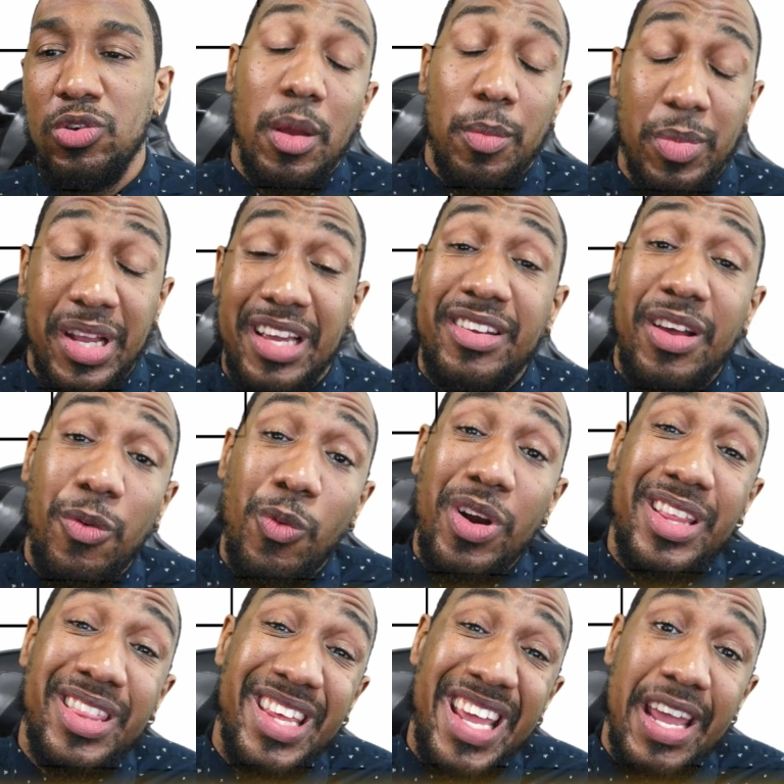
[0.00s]
because I wanted
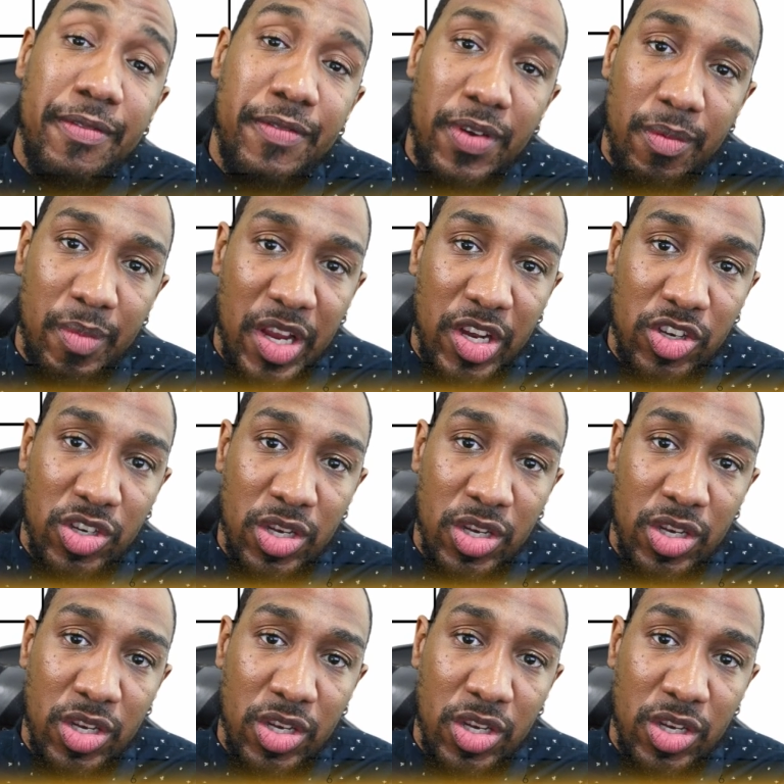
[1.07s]
the information